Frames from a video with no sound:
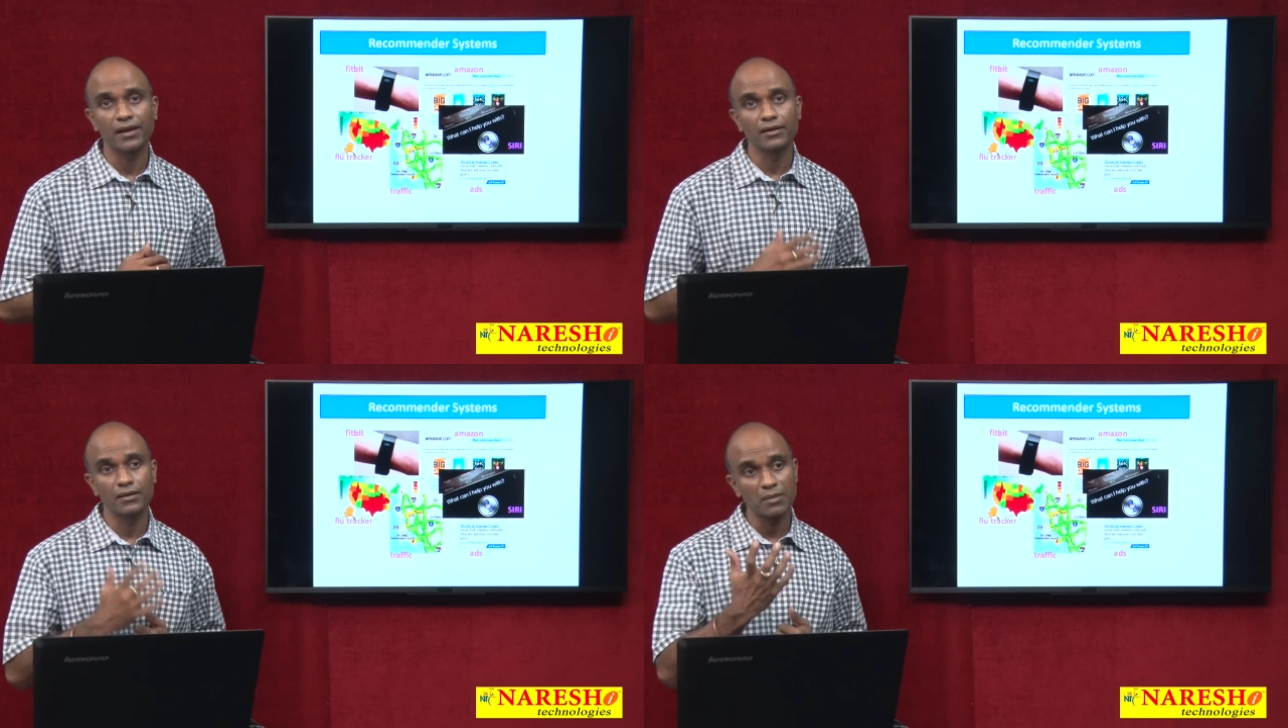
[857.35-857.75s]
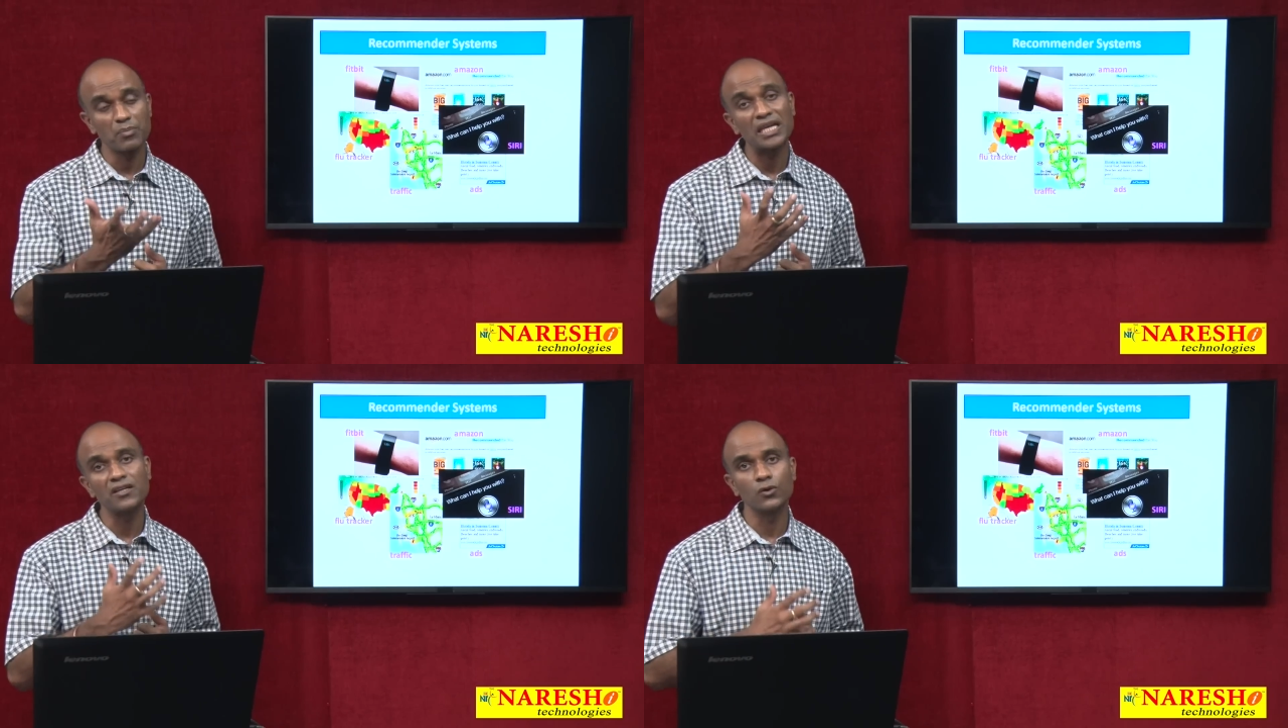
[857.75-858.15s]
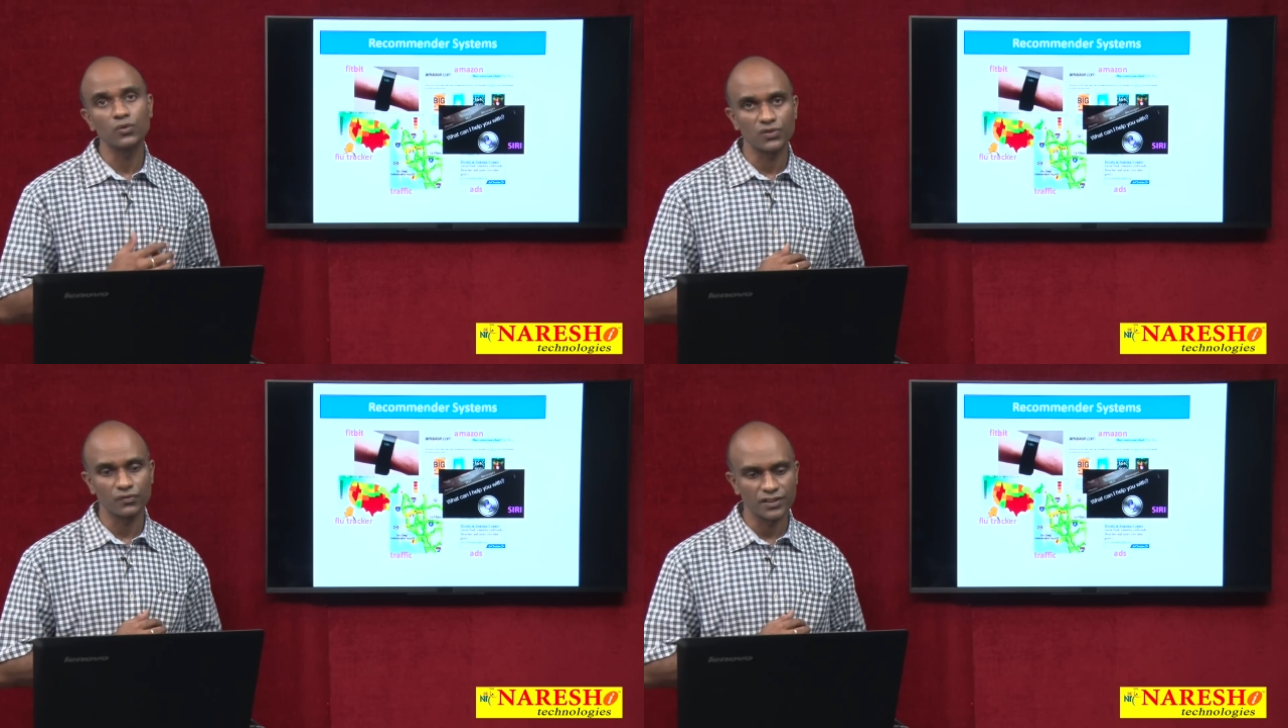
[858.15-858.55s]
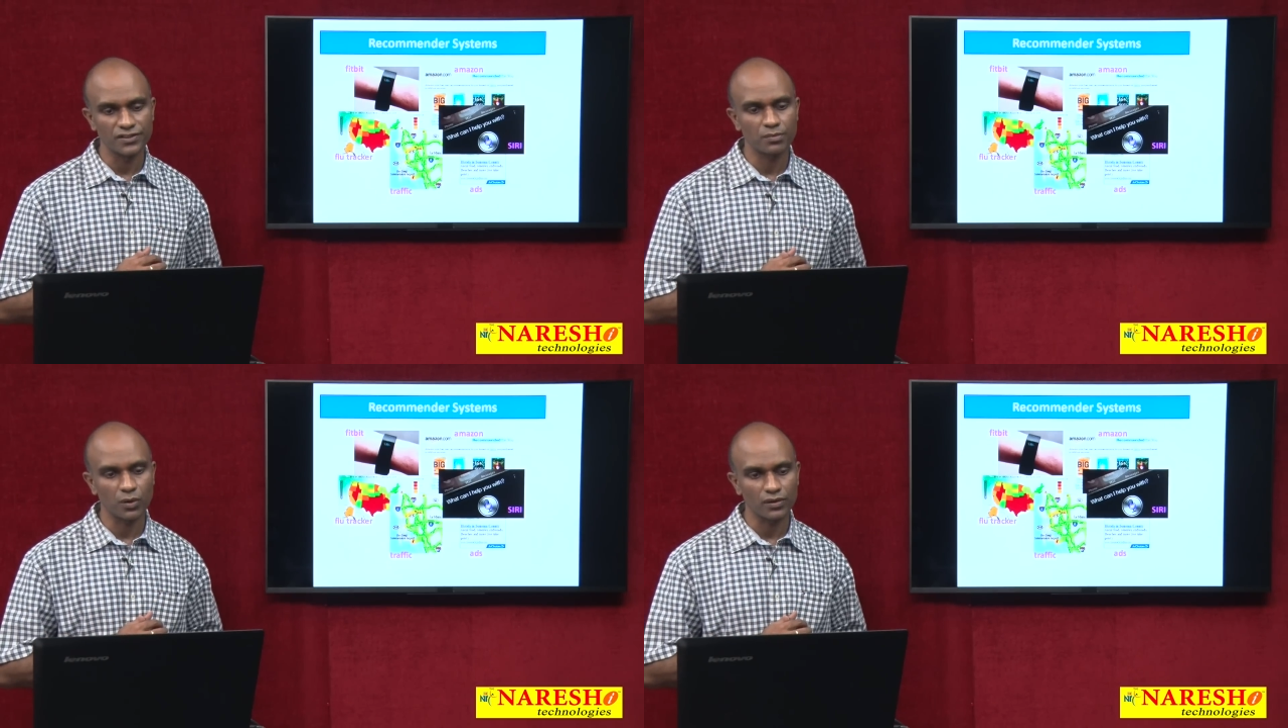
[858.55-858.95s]
and and making use of
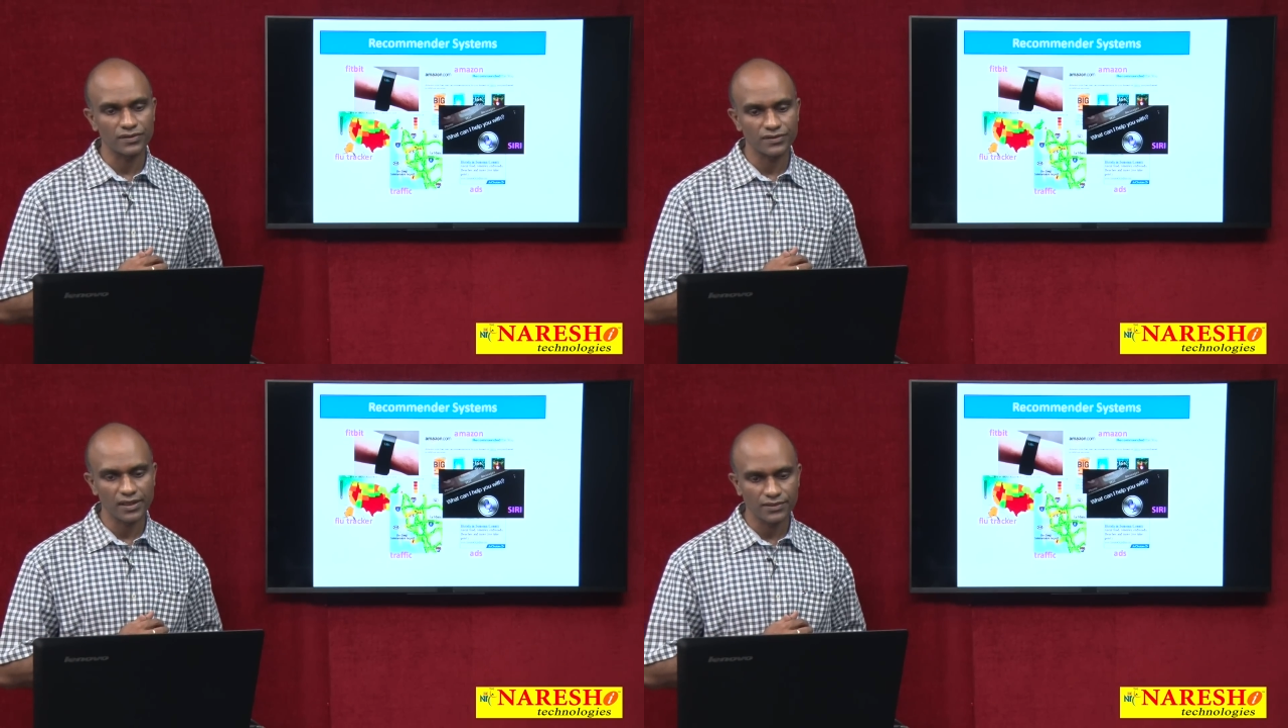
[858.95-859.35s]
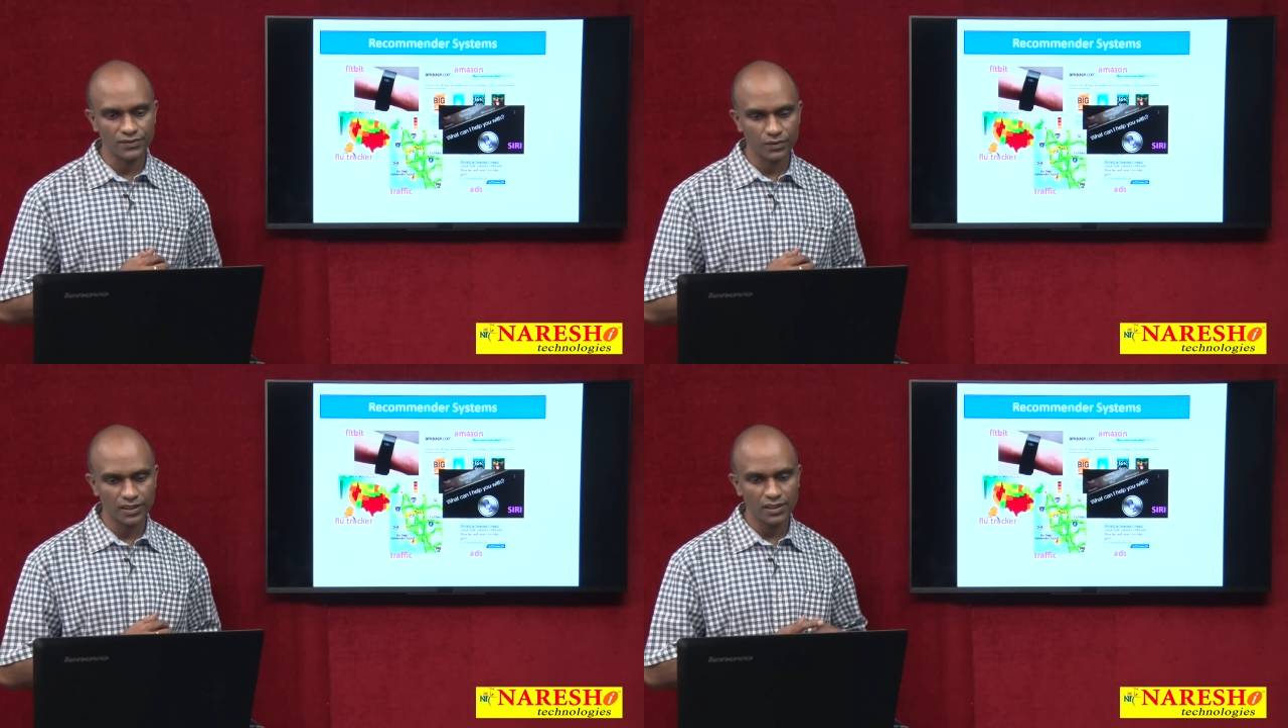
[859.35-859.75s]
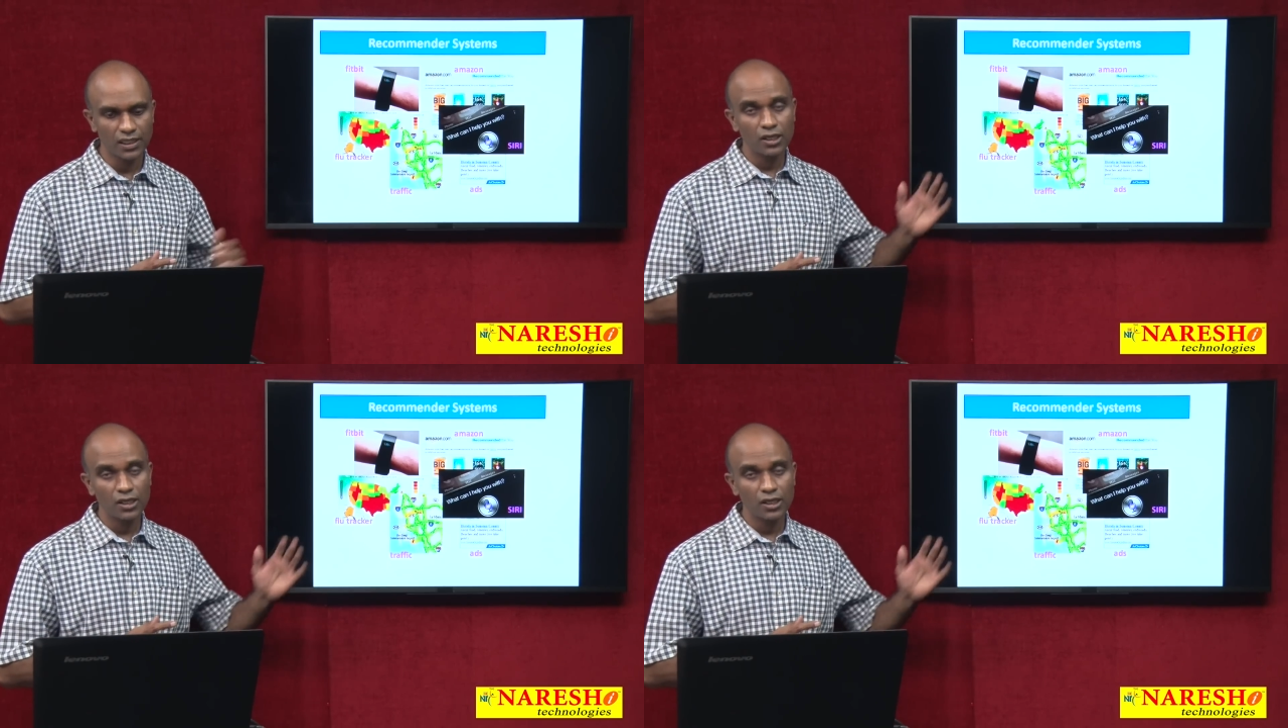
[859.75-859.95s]
these products, guys, okay?